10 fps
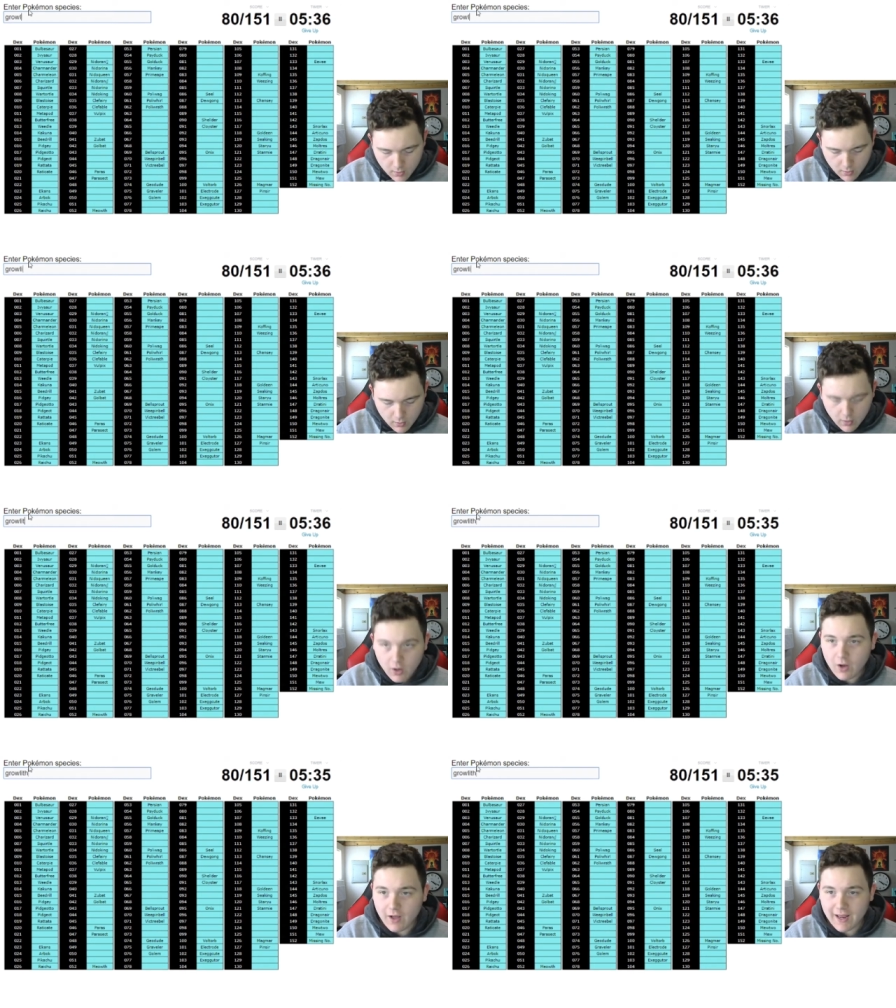Oh,
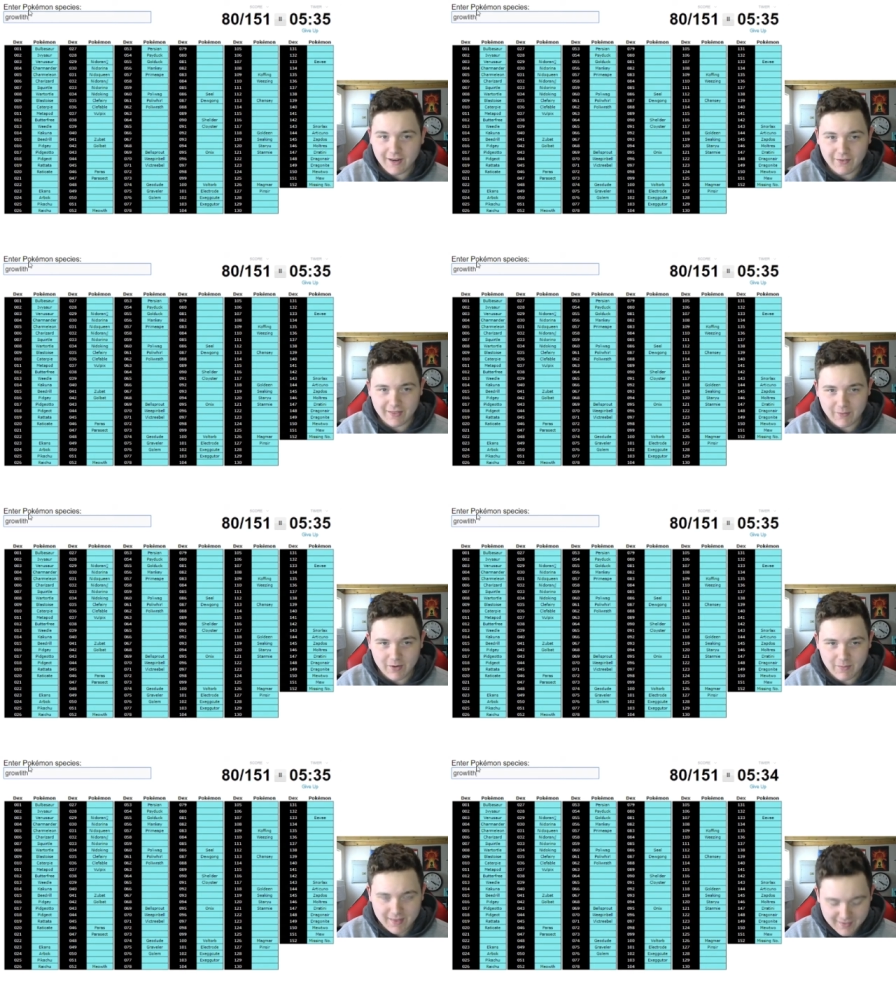I don't think I'm gonna
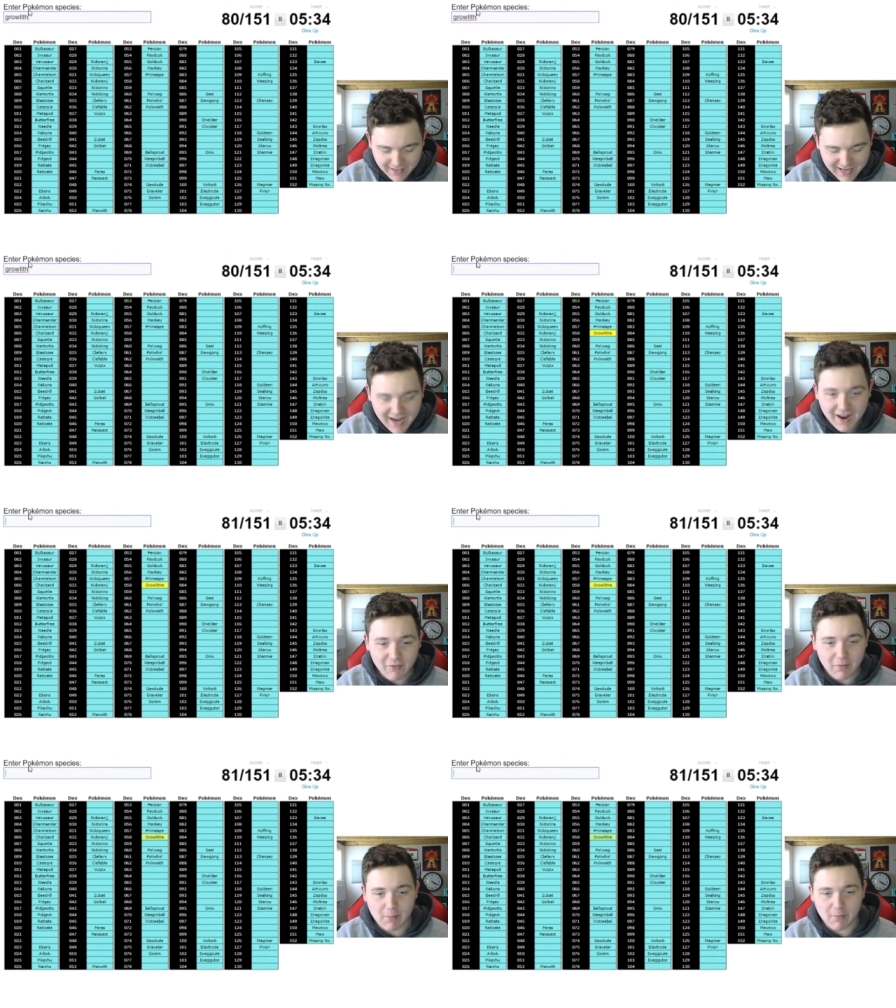make this. I cannot
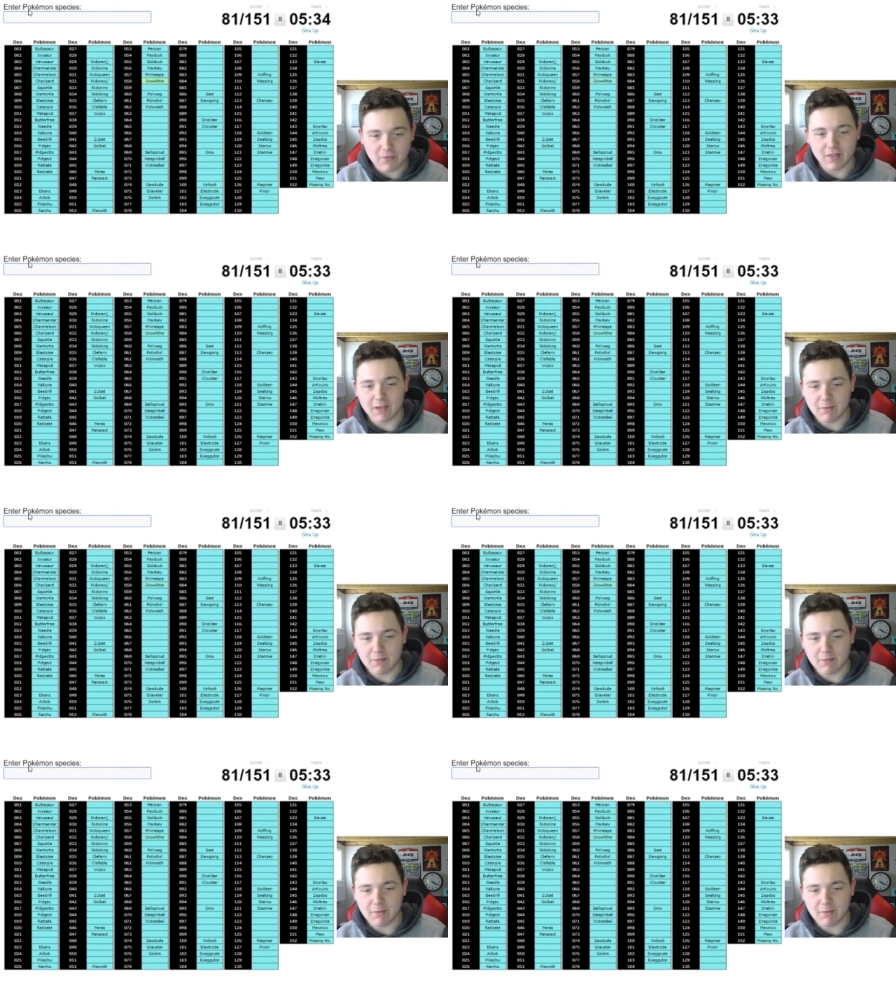remember for the life of me